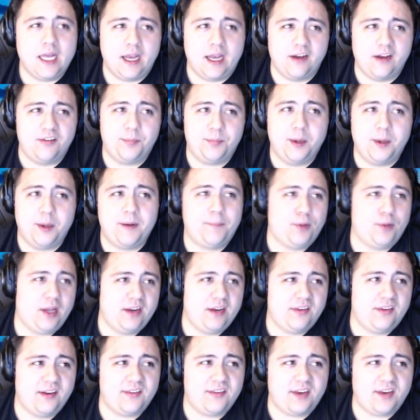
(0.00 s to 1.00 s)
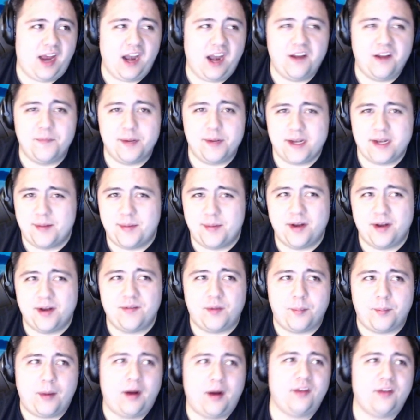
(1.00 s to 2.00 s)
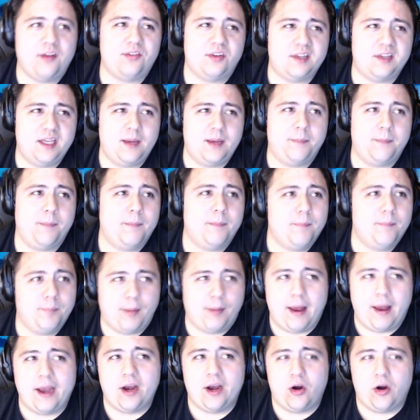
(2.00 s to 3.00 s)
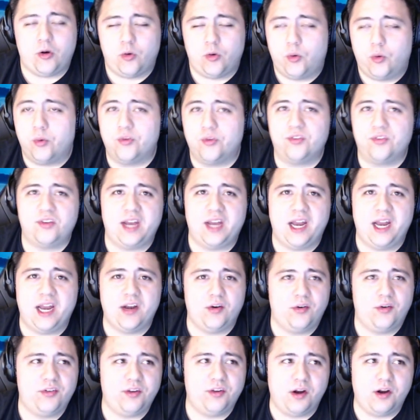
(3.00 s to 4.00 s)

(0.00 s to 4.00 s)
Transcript: It's been a place that's kind of been a bit of a mausoleum by our old standards.